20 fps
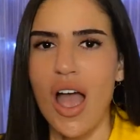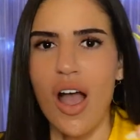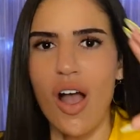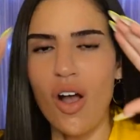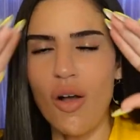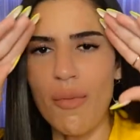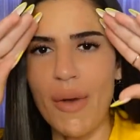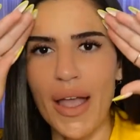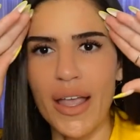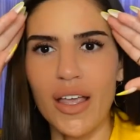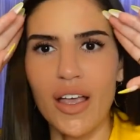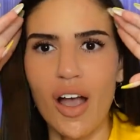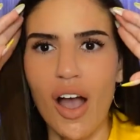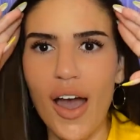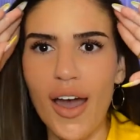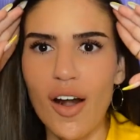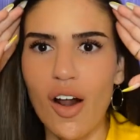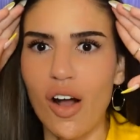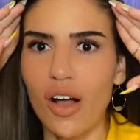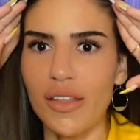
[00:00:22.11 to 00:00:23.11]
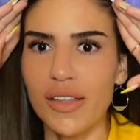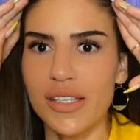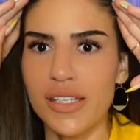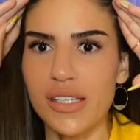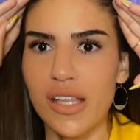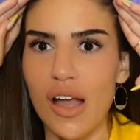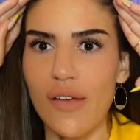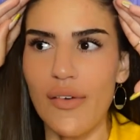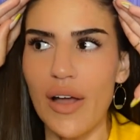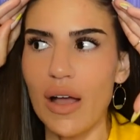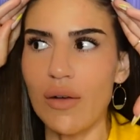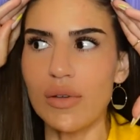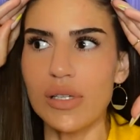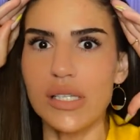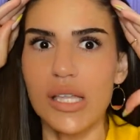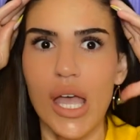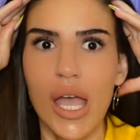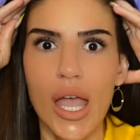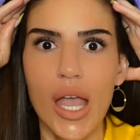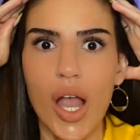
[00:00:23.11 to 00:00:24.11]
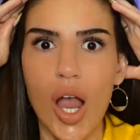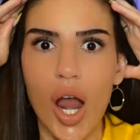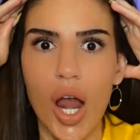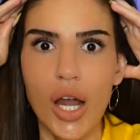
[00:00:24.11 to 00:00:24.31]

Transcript: oh my god all this stuff i was like